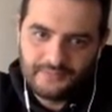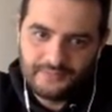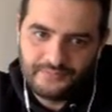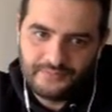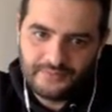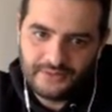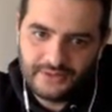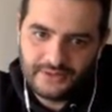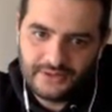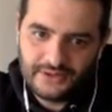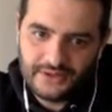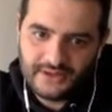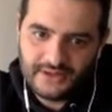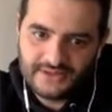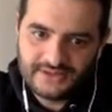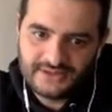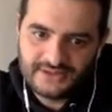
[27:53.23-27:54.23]
But
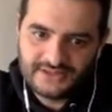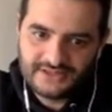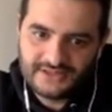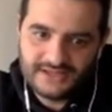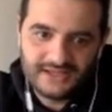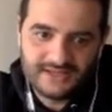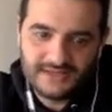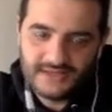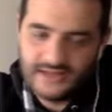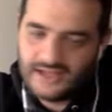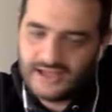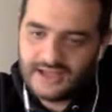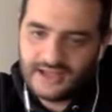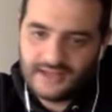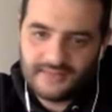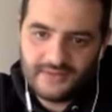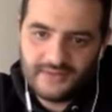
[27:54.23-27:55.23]
as I said, I
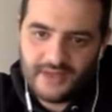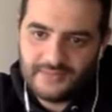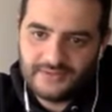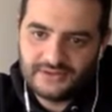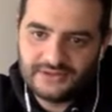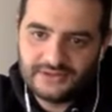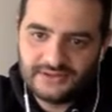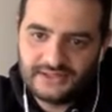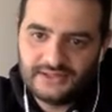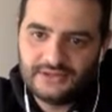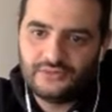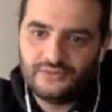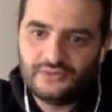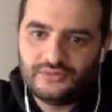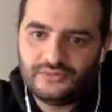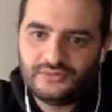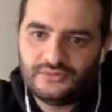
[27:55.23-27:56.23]
gotta be. I'm a
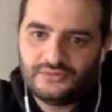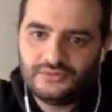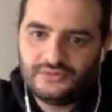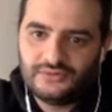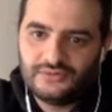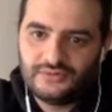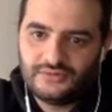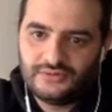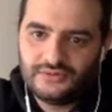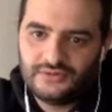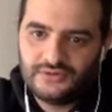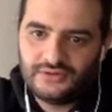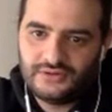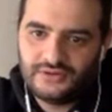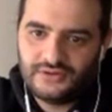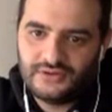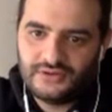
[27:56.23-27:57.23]
little
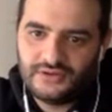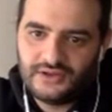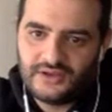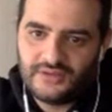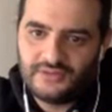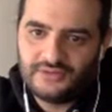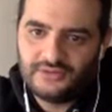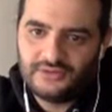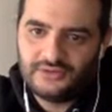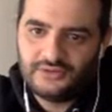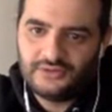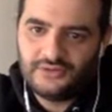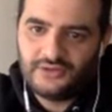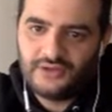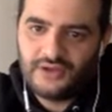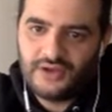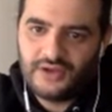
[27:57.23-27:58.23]

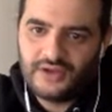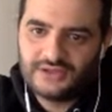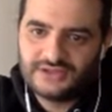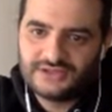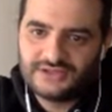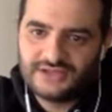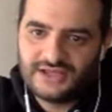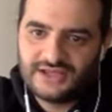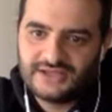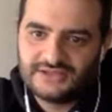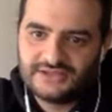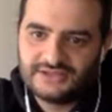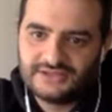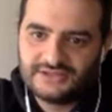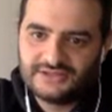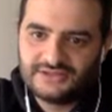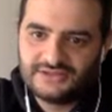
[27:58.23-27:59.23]
lost as
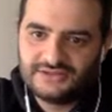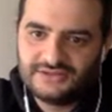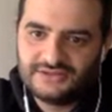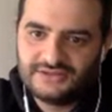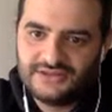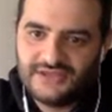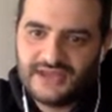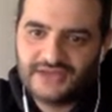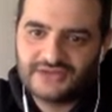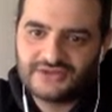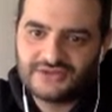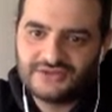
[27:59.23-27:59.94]
to Gatch.